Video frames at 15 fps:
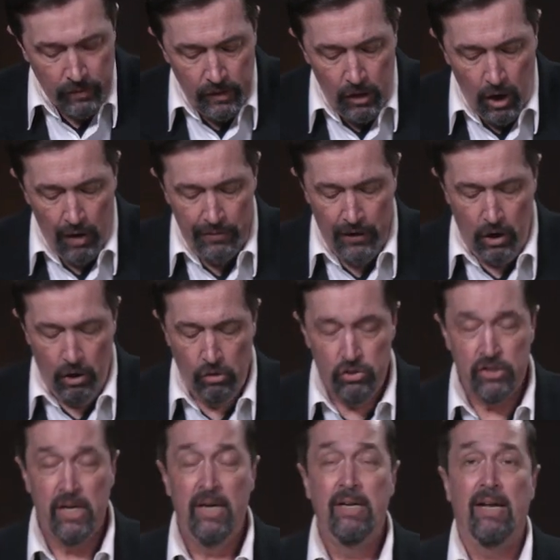are
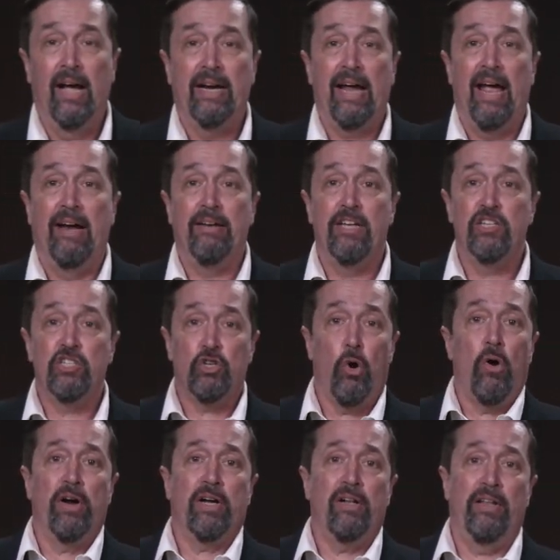those, again,
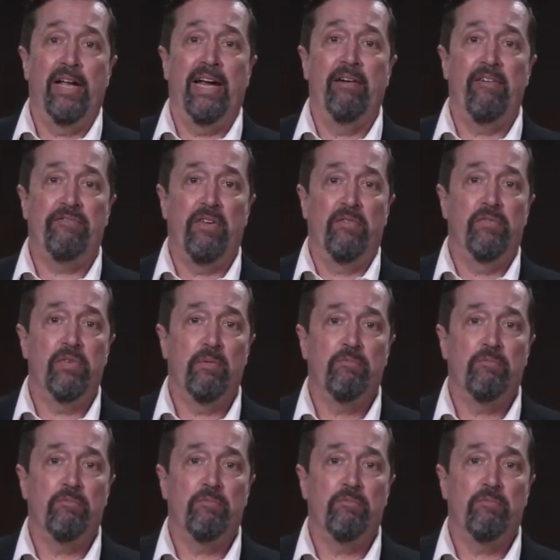historically, if you've